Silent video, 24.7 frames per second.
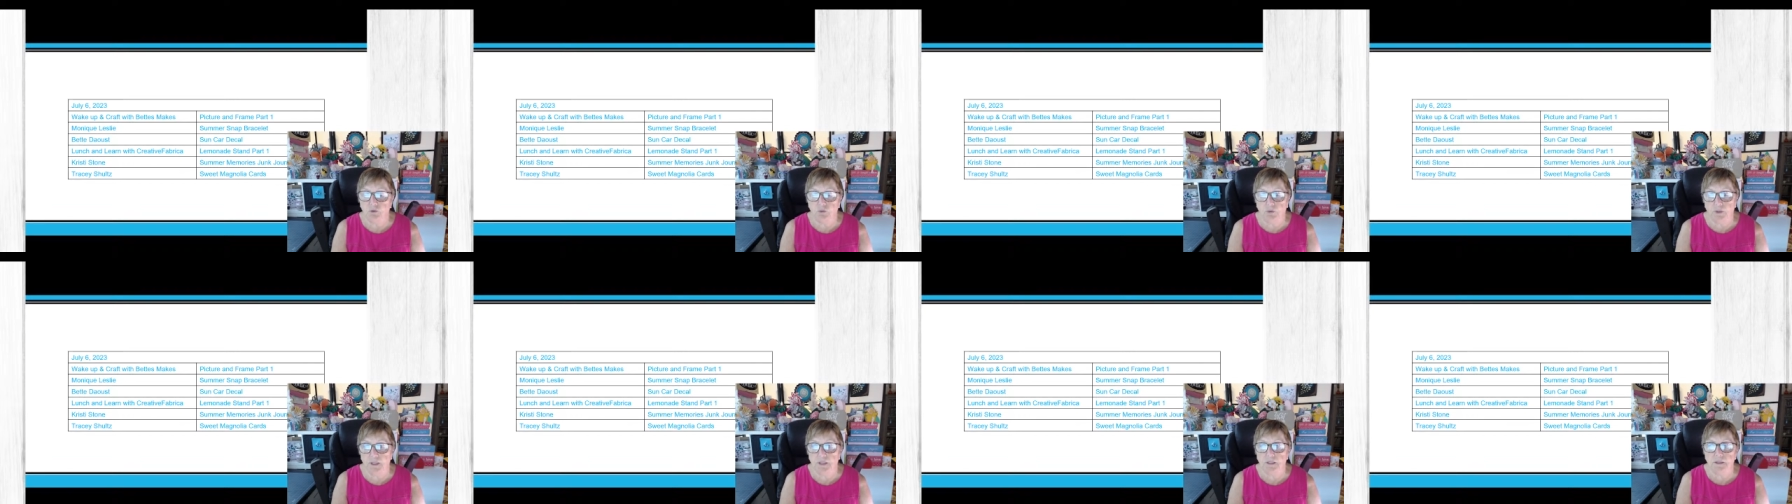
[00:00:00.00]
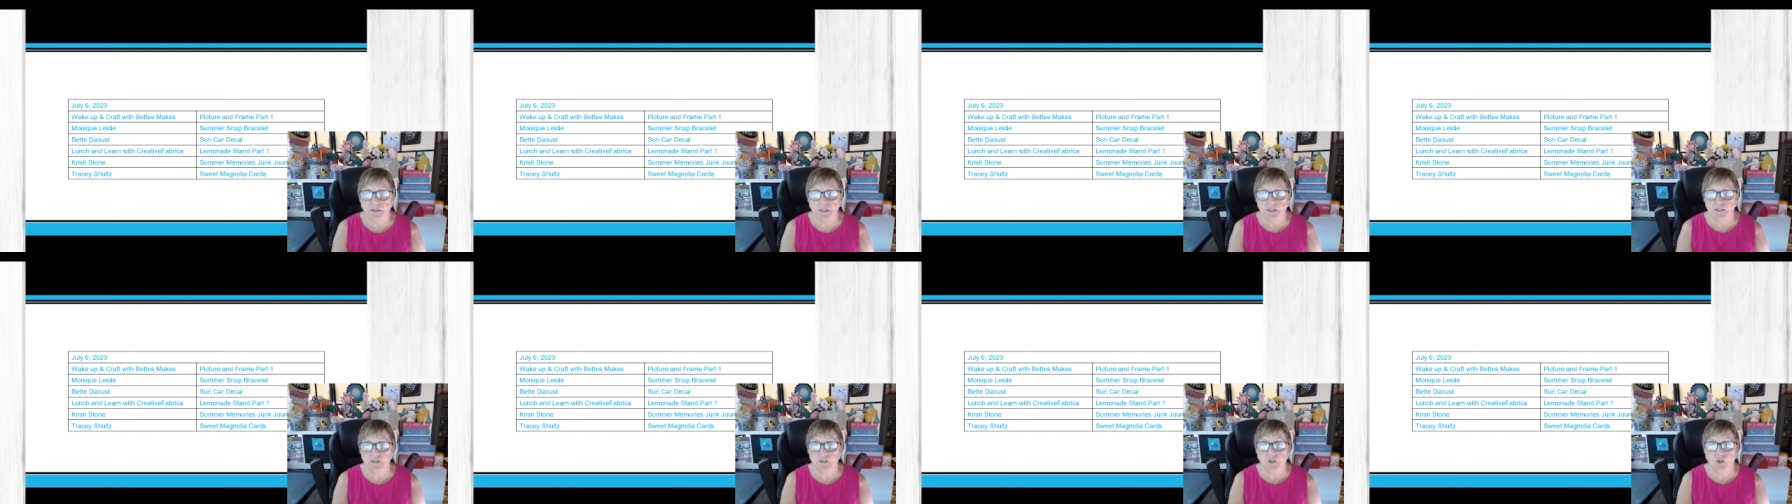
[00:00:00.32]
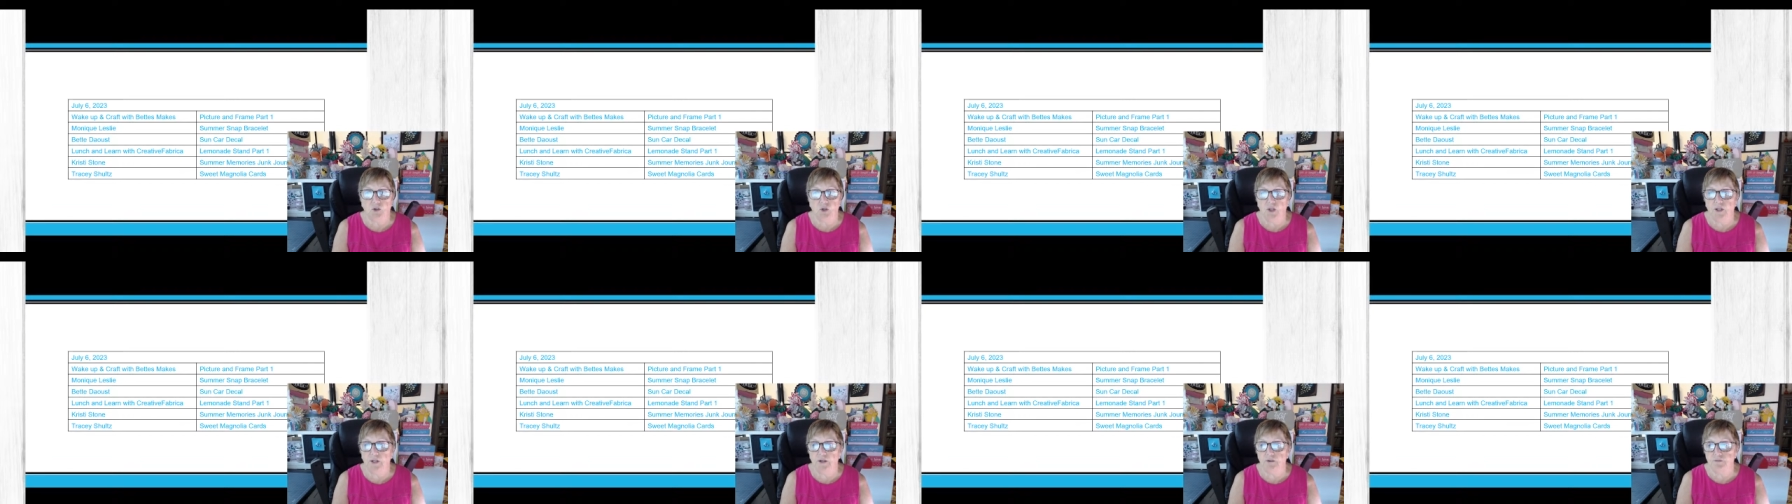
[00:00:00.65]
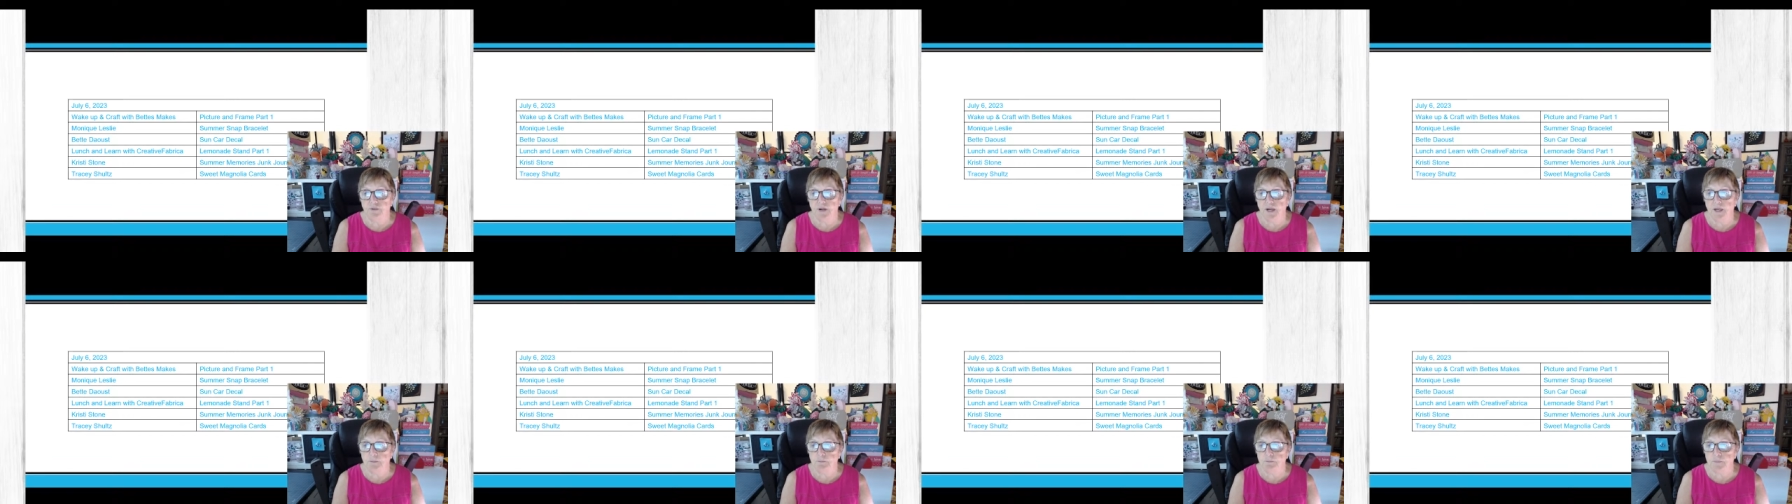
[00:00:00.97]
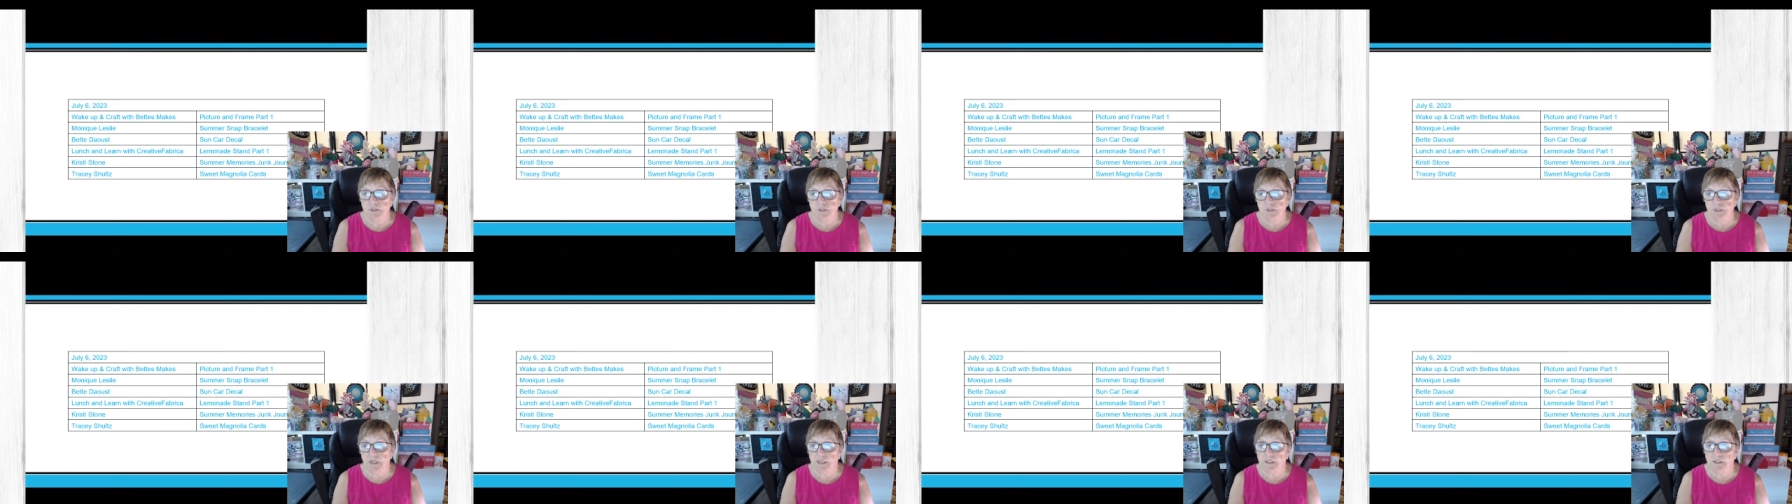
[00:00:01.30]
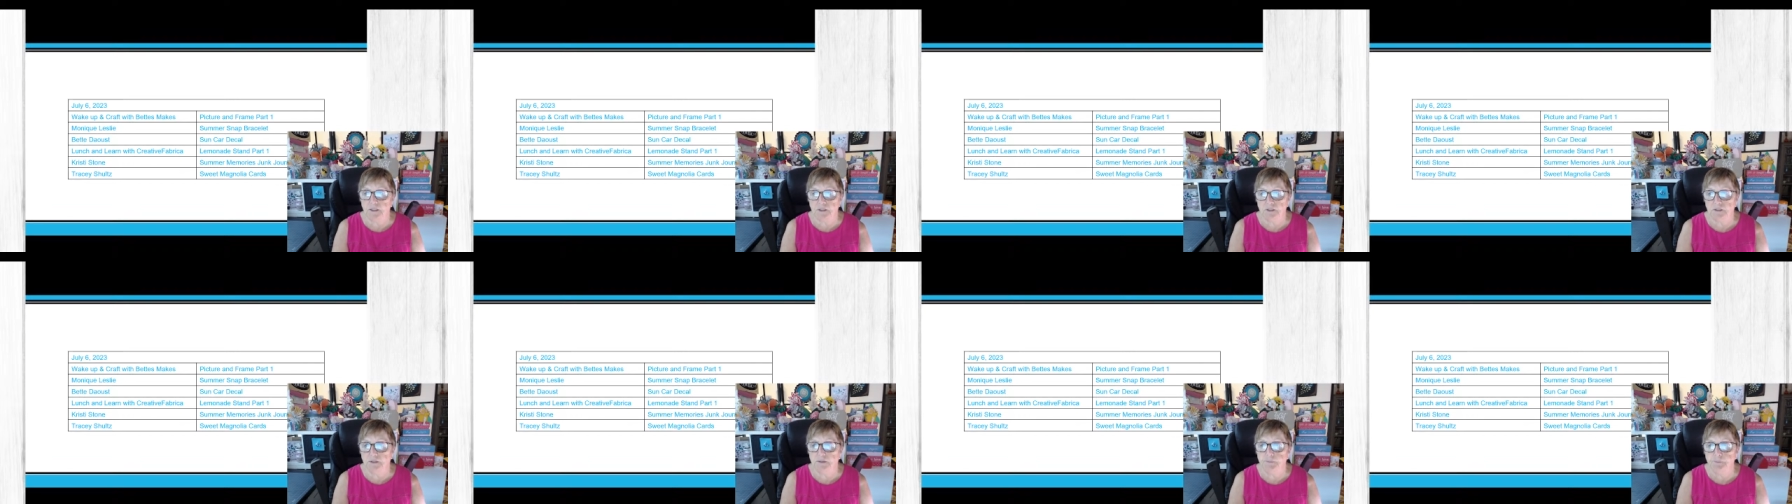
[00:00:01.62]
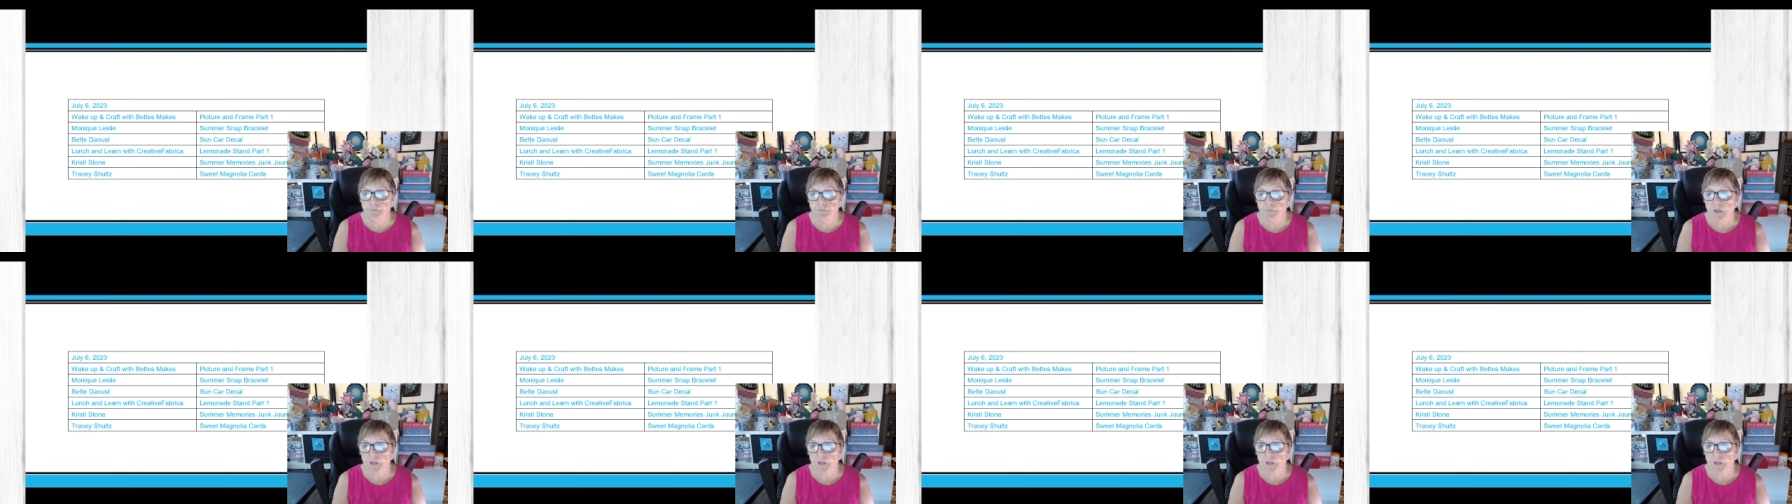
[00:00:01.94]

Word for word: great. That's a lot of upcycle.